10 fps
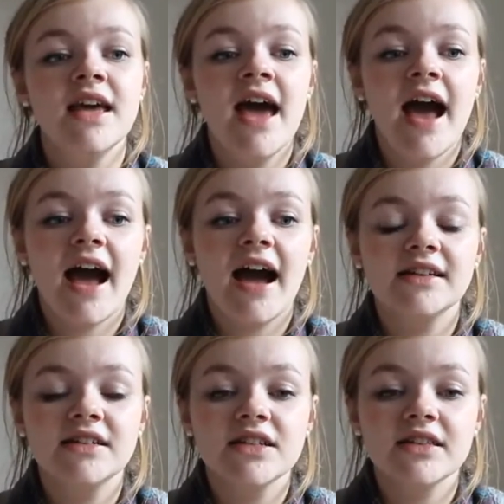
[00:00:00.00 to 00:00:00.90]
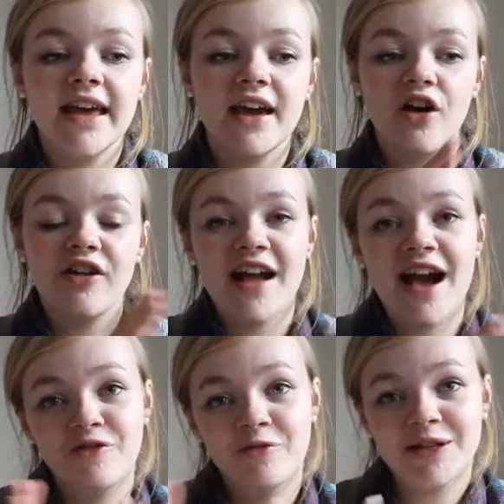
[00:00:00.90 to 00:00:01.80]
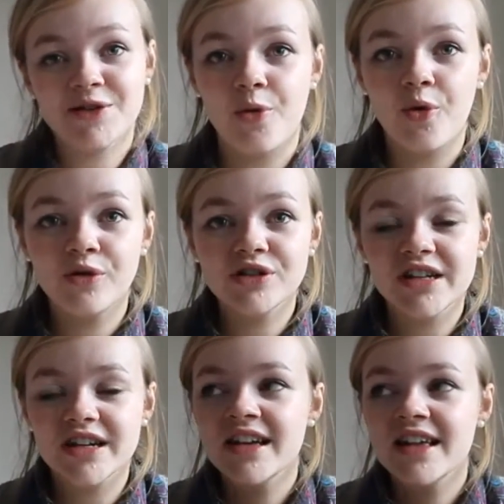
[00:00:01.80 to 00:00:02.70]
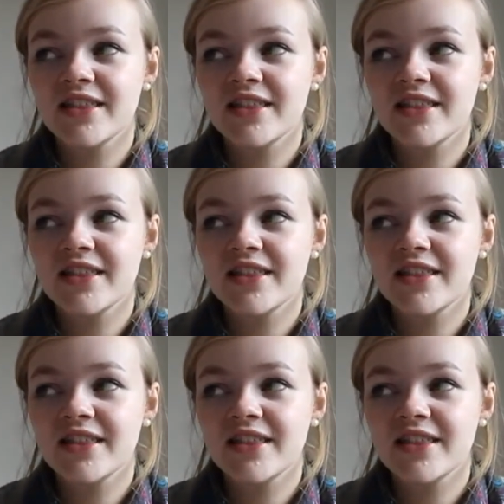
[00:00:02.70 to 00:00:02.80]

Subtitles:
and they are in alphabetical order.